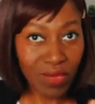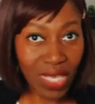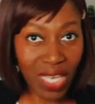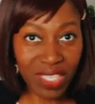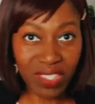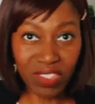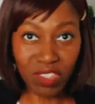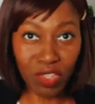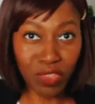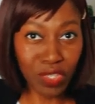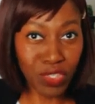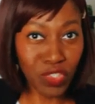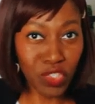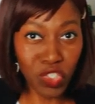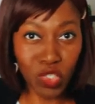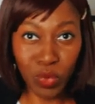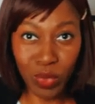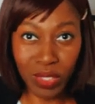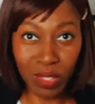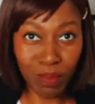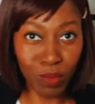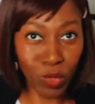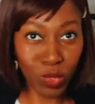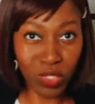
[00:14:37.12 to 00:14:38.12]
Has nothing to do
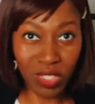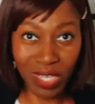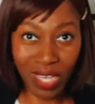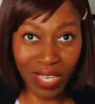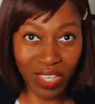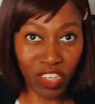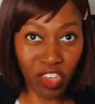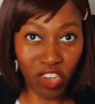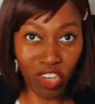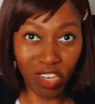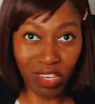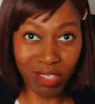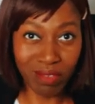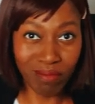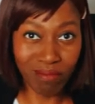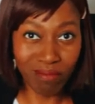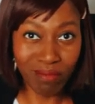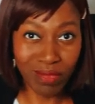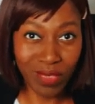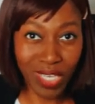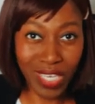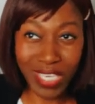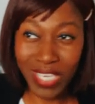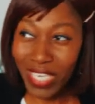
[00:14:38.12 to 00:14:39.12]
with the Most High God.
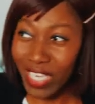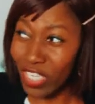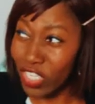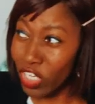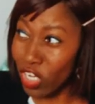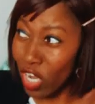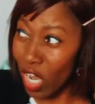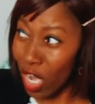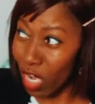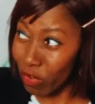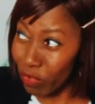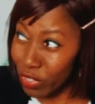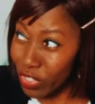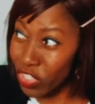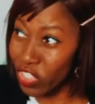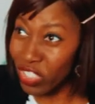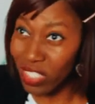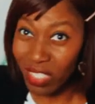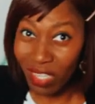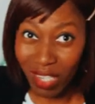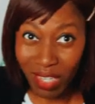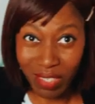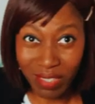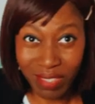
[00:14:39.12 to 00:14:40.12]
He
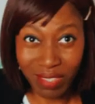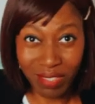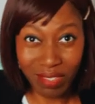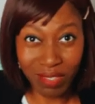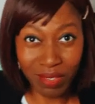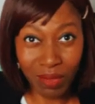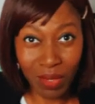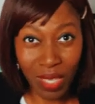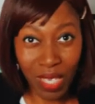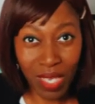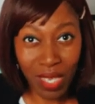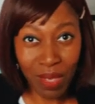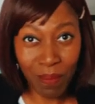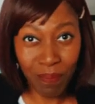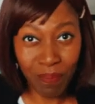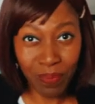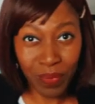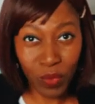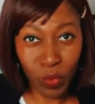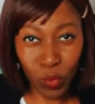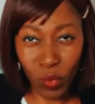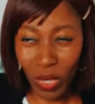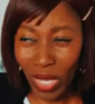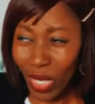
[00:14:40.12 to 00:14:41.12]
encourages us.
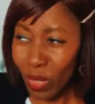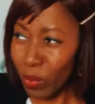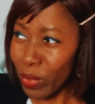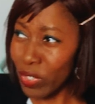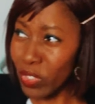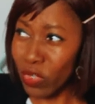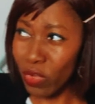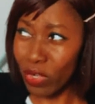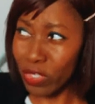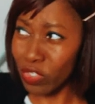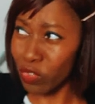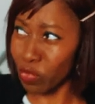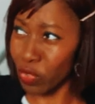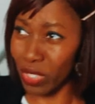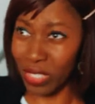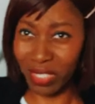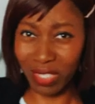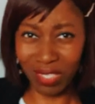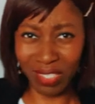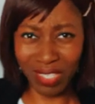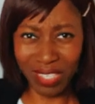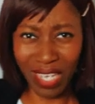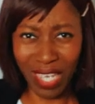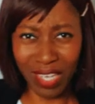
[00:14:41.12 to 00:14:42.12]
Why would God create
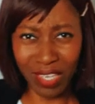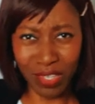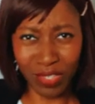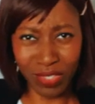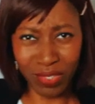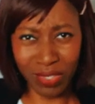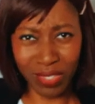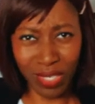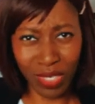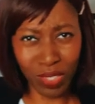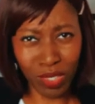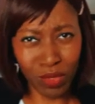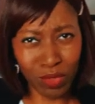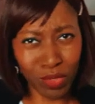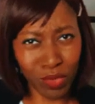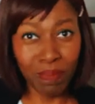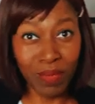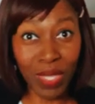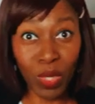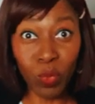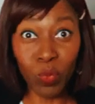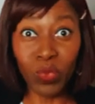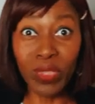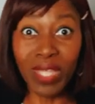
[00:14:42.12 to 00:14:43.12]
science
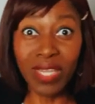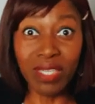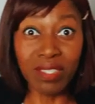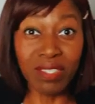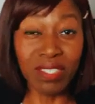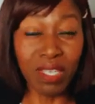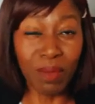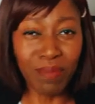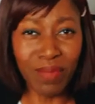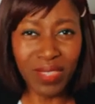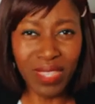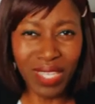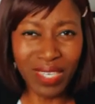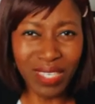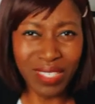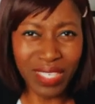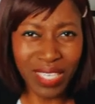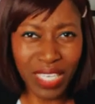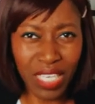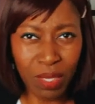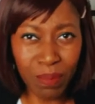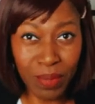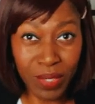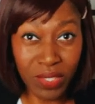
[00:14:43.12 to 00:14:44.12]
that is something that
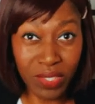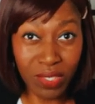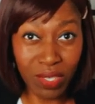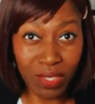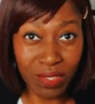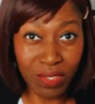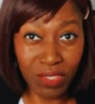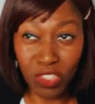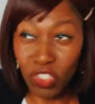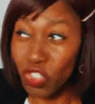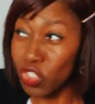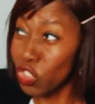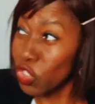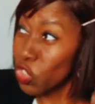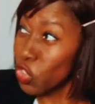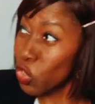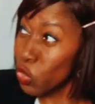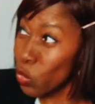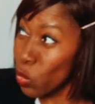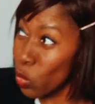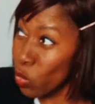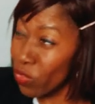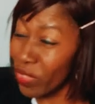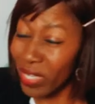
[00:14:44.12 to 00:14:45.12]
enables us? This is a
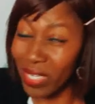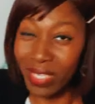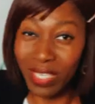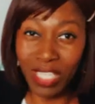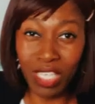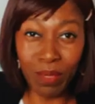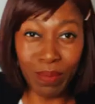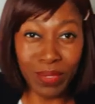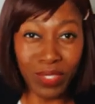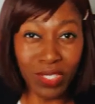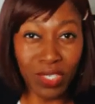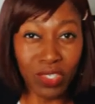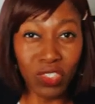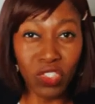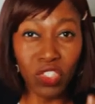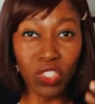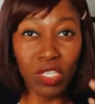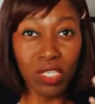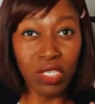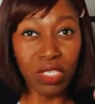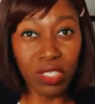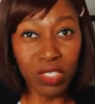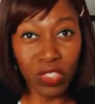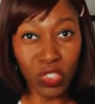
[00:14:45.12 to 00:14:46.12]
tool that enables us to
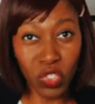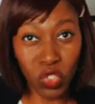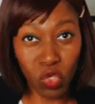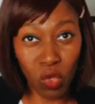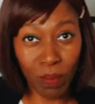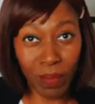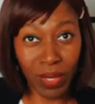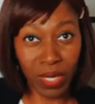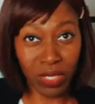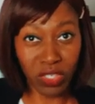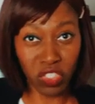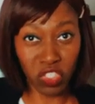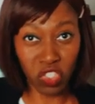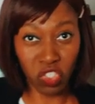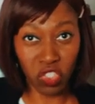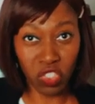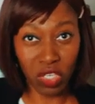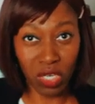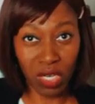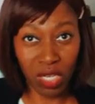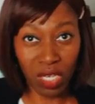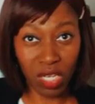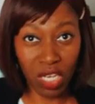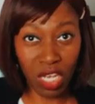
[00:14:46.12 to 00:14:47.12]
learn so
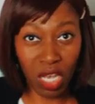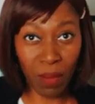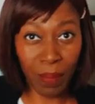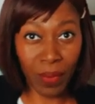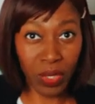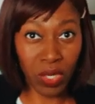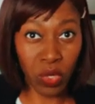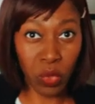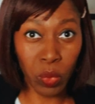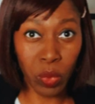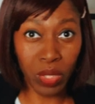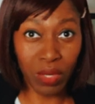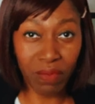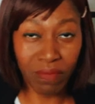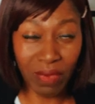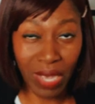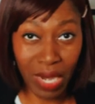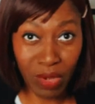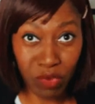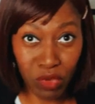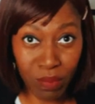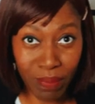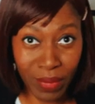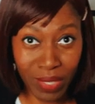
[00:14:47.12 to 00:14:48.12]
much about our
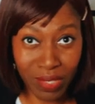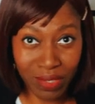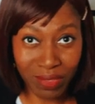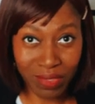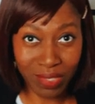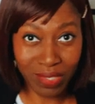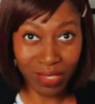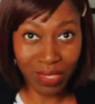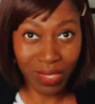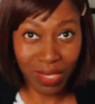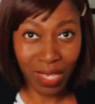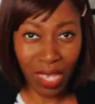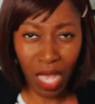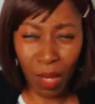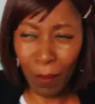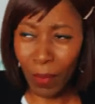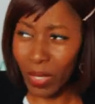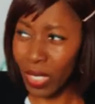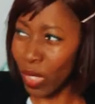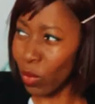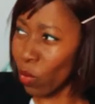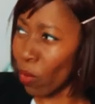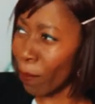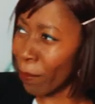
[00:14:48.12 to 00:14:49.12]
environment,
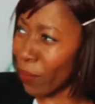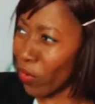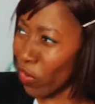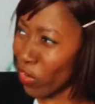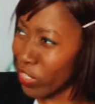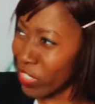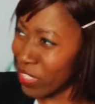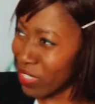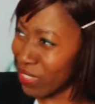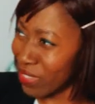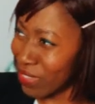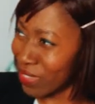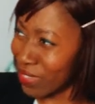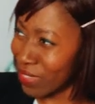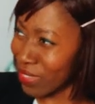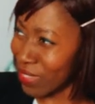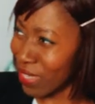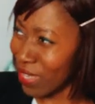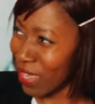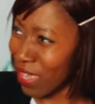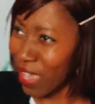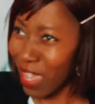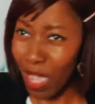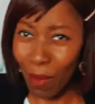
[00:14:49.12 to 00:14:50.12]
about our bodies,
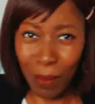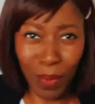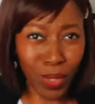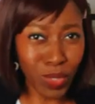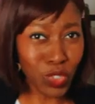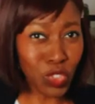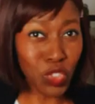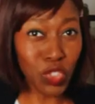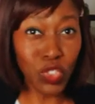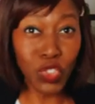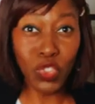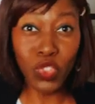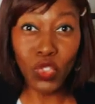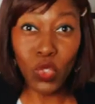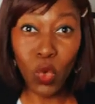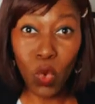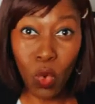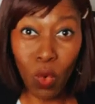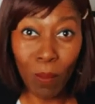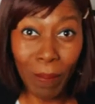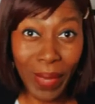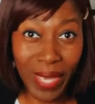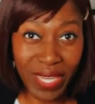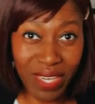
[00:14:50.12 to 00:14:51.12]
about
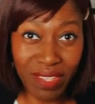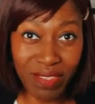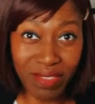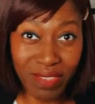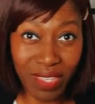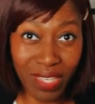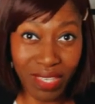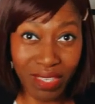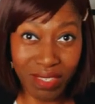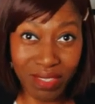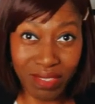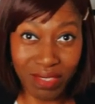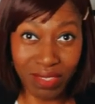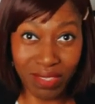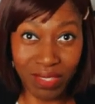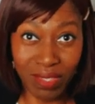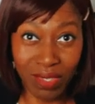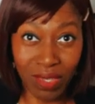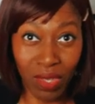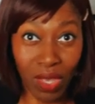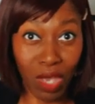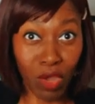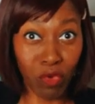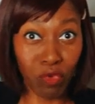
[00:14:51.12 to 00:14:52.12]
so many things
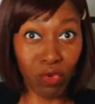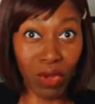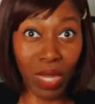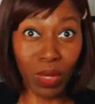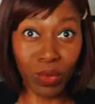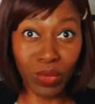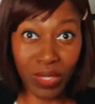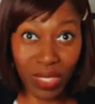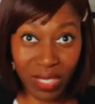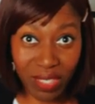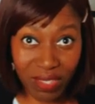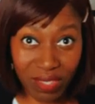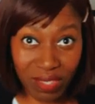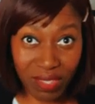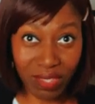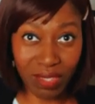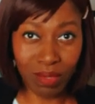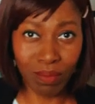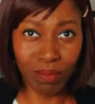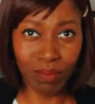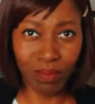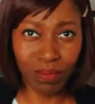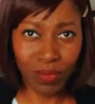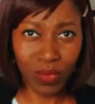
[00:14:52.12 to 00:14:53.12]
around us.
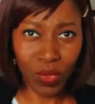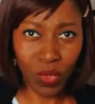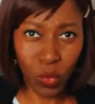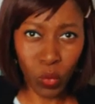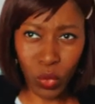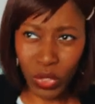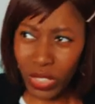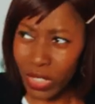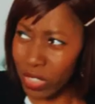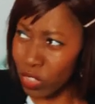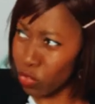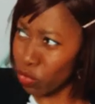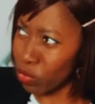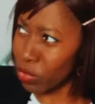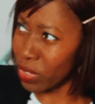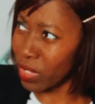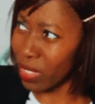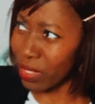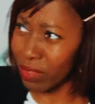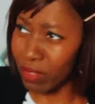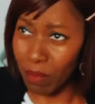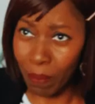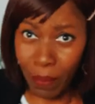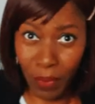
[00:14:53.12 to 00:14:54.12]
Would he
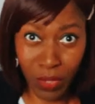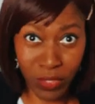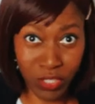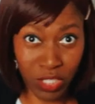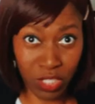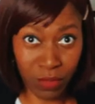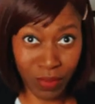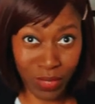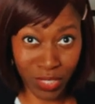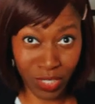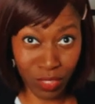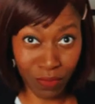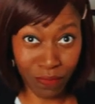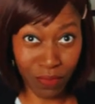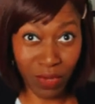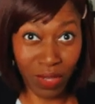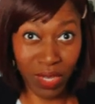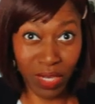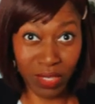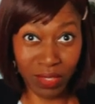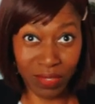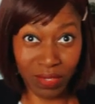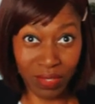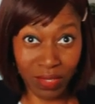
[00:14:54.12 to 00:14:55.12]
create the possibility for
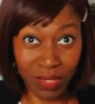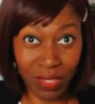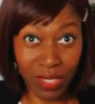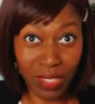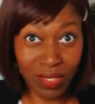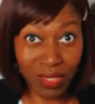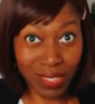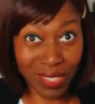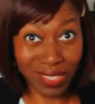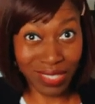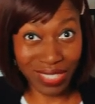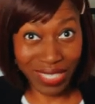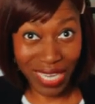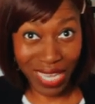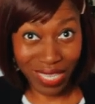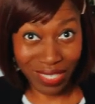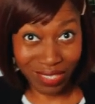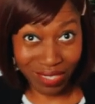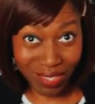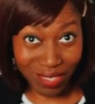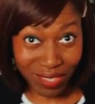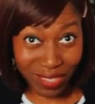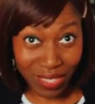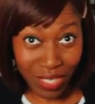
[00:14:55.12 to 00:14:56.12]
us to
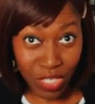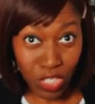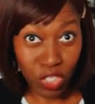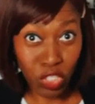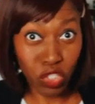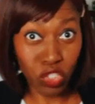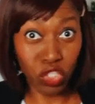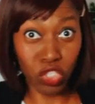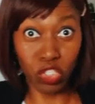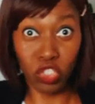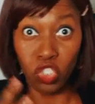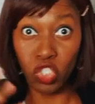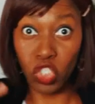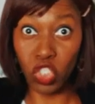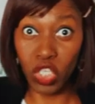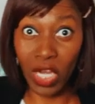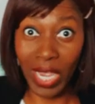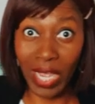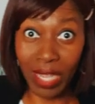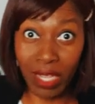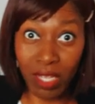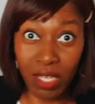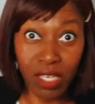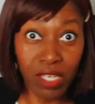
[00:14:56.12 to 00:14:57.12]
test, to
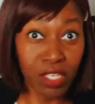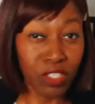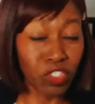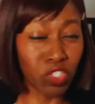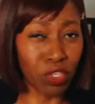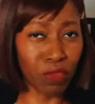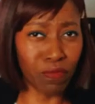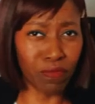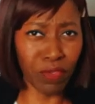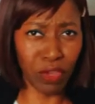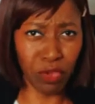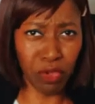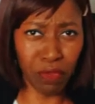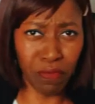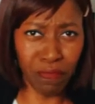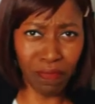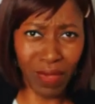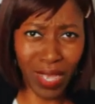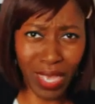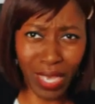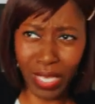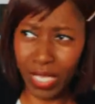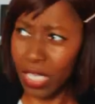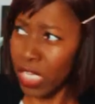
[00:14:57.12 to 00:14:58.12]
check, to
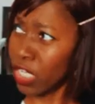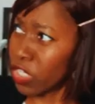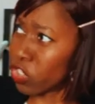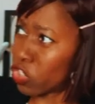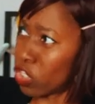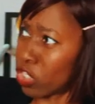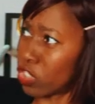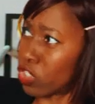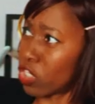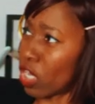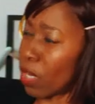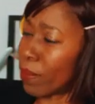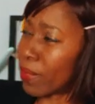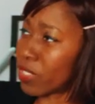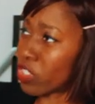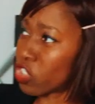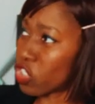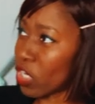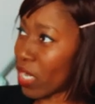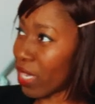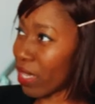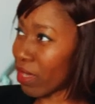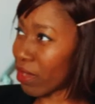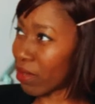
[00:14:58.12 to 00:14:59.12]
verify, to double
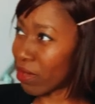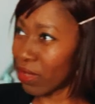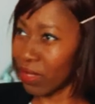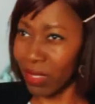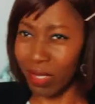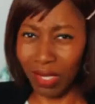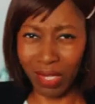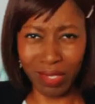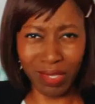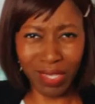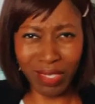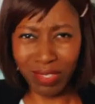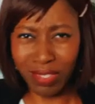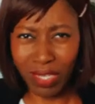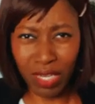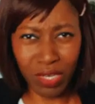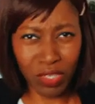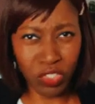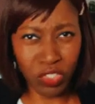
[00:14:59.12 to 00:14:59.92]
check and then tell